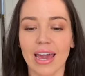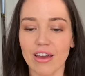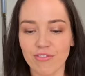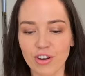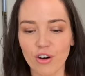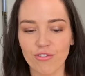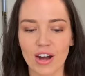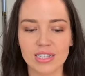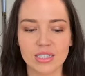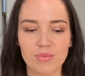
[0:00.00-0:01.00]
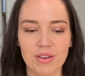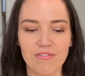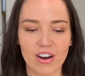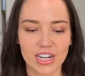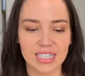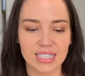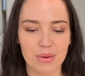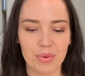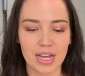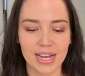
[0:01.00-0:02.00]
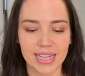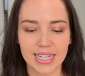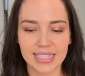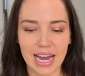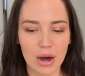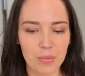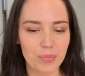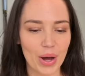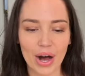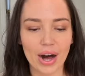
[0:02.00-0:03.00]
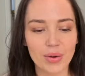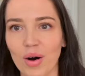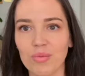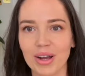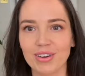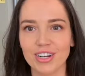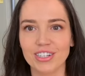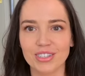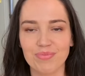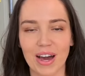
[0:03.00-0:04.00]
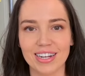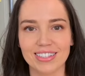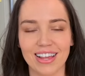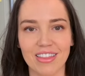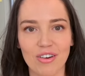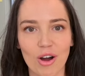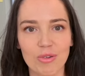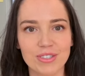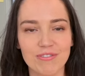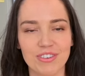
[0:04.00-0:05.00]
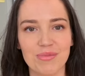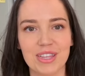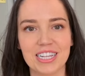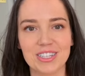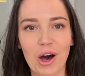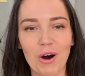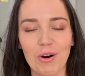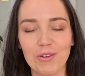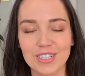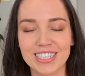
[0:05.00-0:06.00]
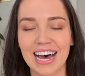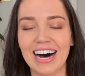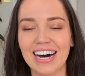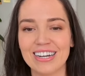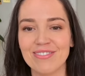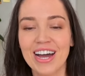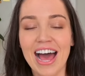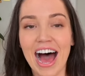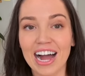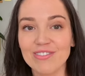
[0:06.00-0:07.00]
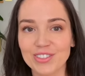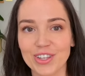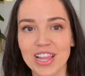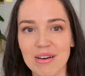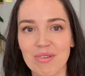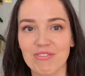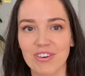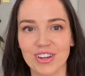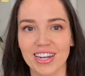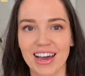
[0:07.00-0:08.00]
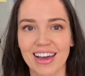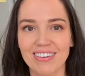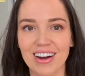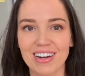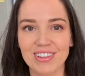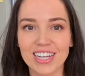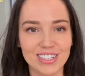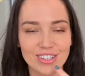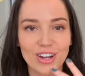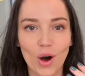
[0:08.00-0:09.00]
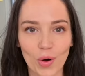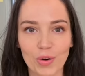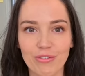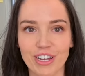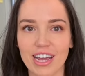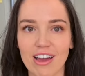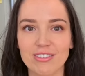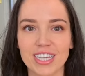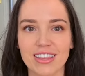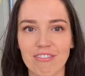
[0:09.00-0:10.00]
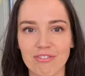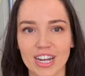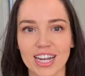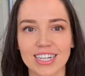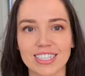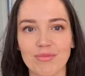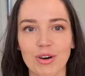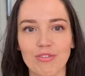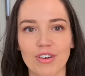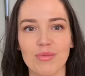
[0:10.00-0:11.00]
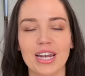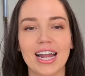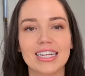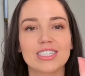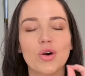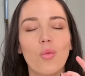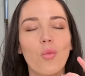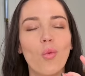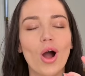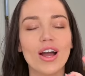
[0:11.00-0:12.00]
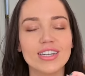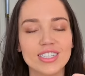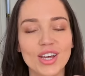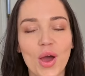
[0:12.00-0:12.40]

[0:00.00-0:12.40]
if not find something very similar in the down bar. Oh my god, I just panicked because I thought I wasn't filming this whole time. I've done that before, you know. I've like done whole videos and then realized I'm not filming, and it's the worst